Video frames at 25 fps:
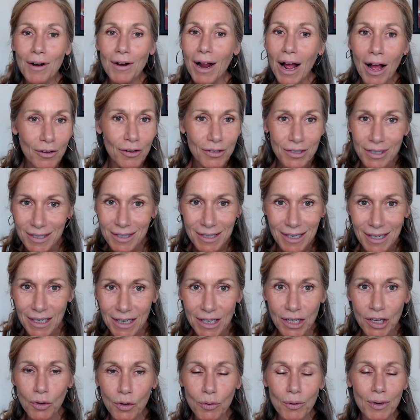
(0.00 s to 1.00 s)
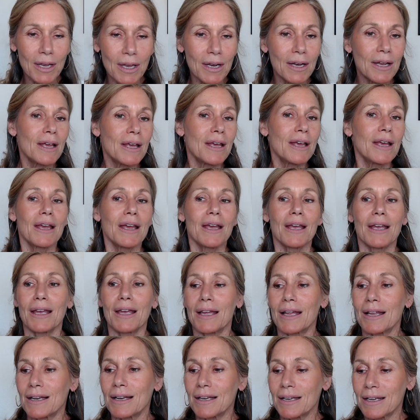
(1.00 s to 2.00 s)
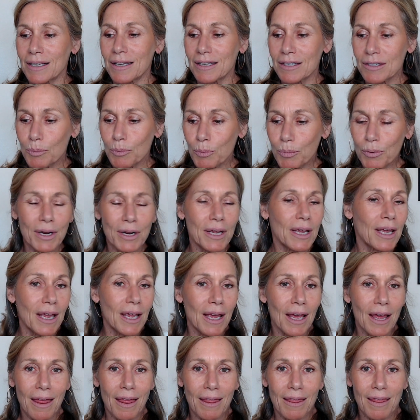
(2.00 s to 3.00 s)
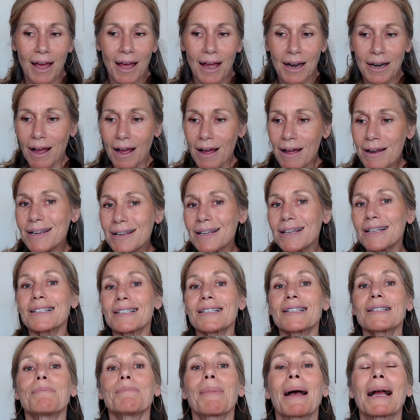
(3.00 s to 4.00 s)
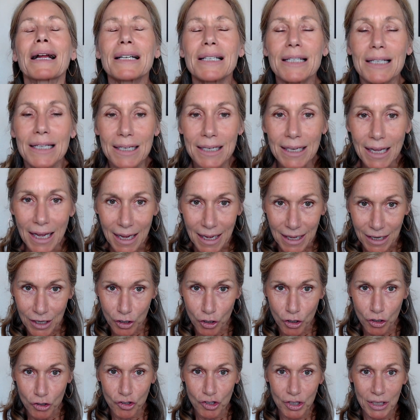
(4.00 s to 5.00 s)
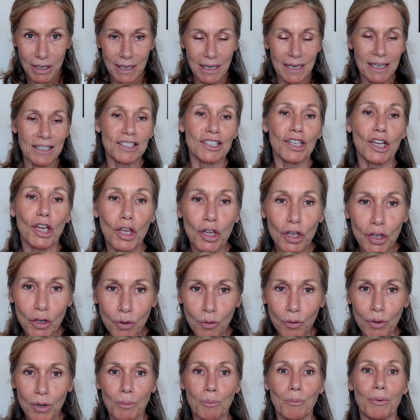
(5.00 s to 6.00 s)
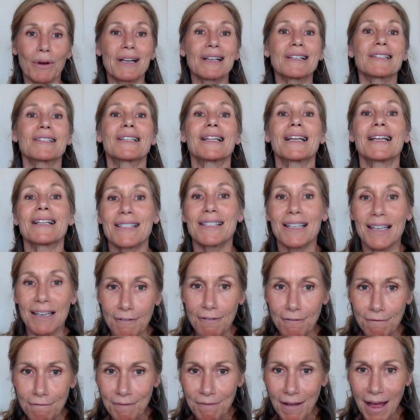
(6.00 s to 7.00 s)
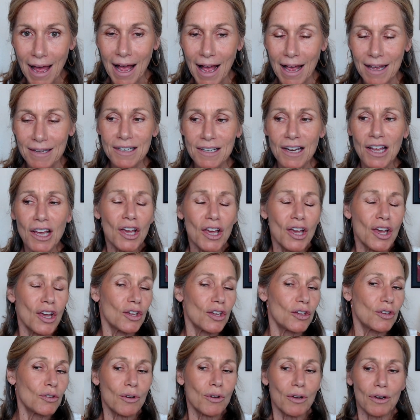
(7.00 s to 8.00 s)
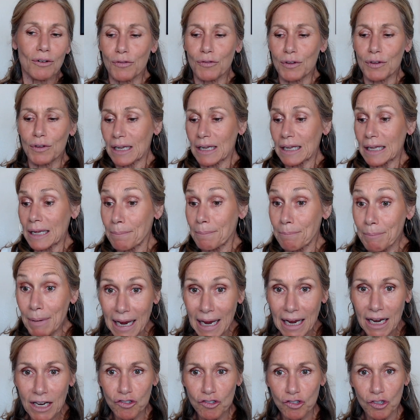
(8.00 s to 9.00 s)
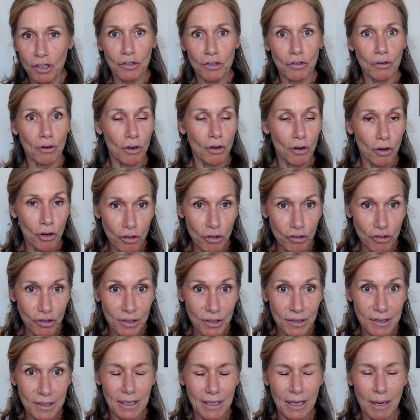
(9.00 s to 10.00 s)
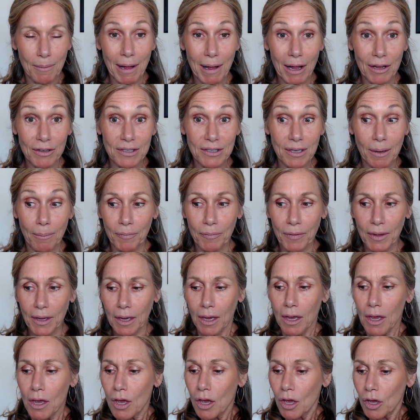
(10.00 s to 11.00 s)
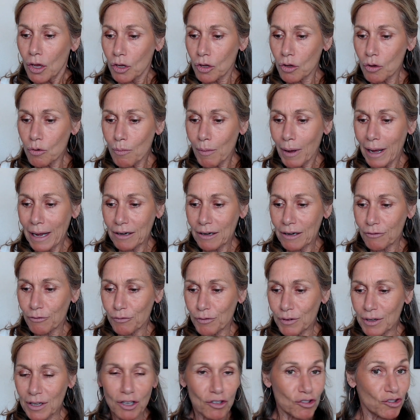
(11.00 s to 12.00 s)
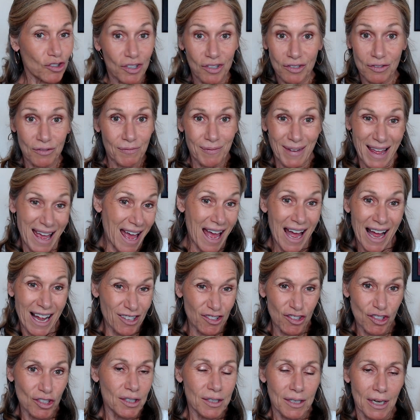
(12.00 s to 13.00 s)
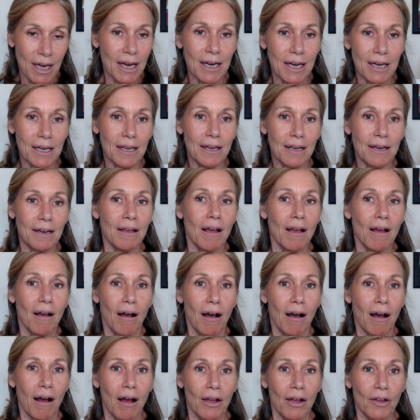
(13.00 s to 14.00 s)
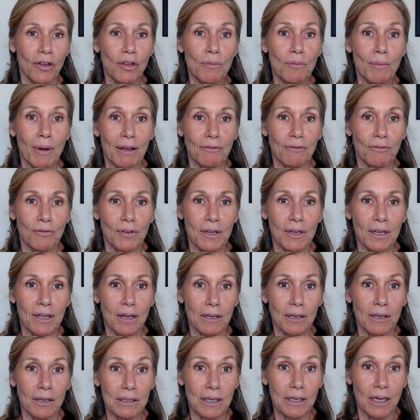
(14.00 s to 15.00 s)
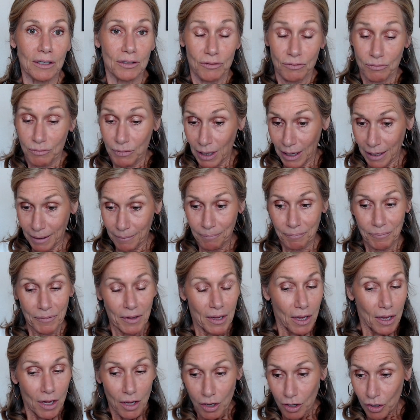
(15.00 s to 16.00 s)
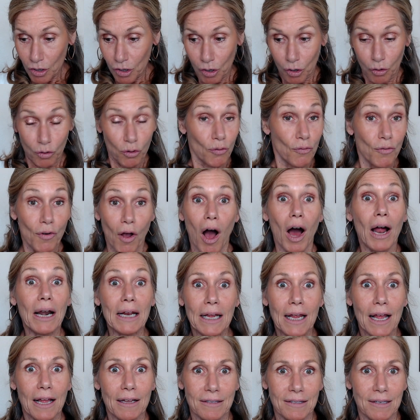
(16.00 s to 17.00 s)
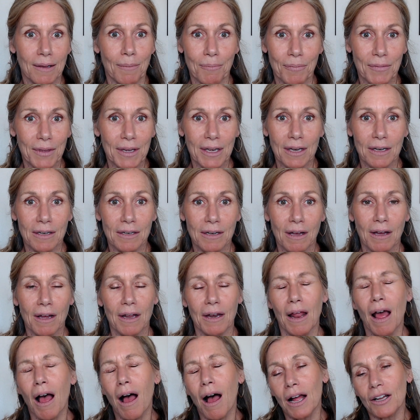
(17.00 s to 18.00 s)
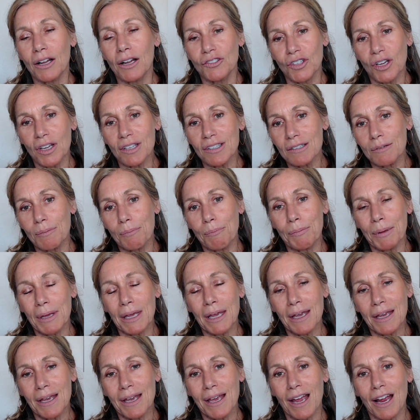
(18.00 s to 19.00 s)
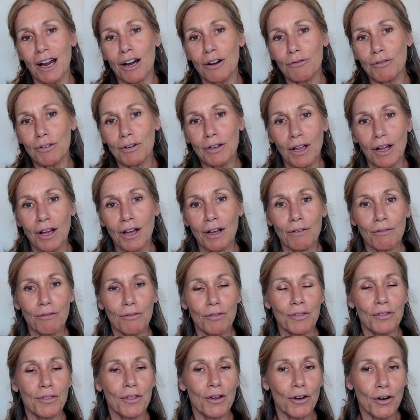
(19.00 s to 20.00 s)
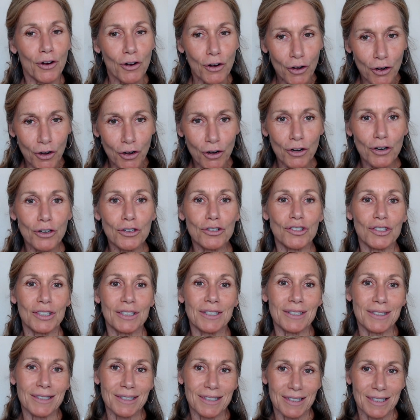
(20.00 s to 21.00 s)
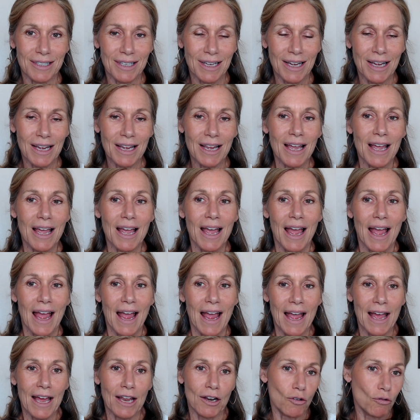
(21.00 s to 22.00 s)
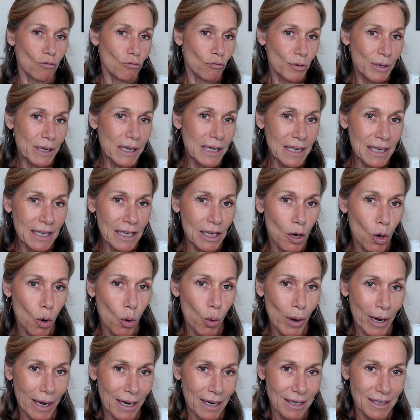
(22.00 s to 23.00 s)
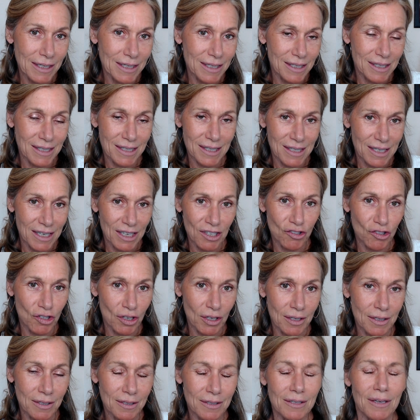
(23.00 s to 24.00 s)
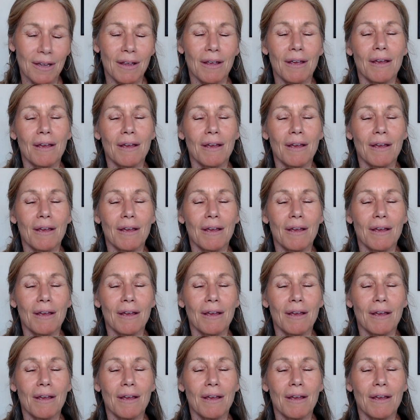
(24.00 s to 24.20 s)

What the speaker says: house it's hitting you in, it is bringing that unexpected energy. It's acute, it brings things in fast. You could feel impatient or urgency about something. You might feel just agitated. You might feel like, you've got to get something done. Just be careful of the urgency and really quick decisions.